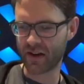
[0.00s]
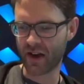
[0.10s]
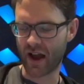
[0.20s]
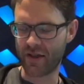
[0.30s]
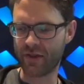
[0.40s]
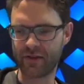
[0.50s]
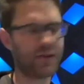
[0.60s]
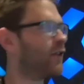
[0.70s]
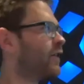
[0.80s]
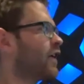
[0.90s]
And
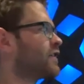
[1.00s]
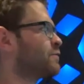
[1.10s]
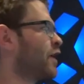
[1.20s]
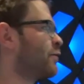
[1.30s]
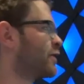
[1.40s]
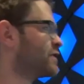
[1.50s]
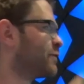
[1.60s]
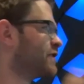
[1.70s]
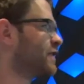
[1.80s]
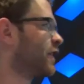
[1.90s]
the last paper is
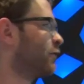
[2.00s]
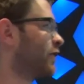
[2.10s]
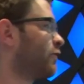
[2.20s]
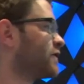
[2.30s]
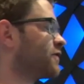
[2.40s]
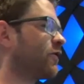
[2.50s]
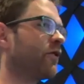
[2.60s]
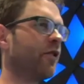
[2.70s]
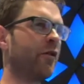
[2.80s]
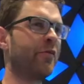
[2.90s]
basically what was
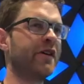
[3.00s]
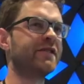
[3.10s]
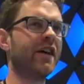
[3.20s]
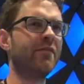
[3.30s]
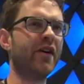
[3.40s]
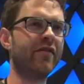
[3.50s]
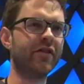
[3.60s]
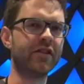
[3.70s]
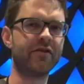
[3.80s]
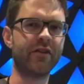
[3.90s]
our baseline
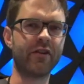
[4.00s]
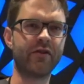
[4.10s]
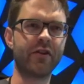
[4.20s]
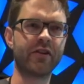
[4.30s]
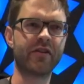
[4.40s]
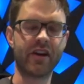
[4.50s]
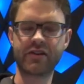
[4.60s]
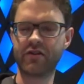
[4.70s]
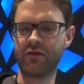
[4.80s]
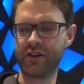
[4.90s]
method for the
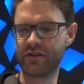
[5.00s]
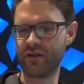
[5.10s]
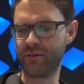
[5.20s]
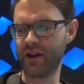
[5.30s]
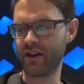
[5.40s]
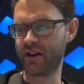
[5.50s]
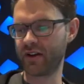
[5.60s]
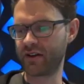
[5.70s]
textual-visual embedding.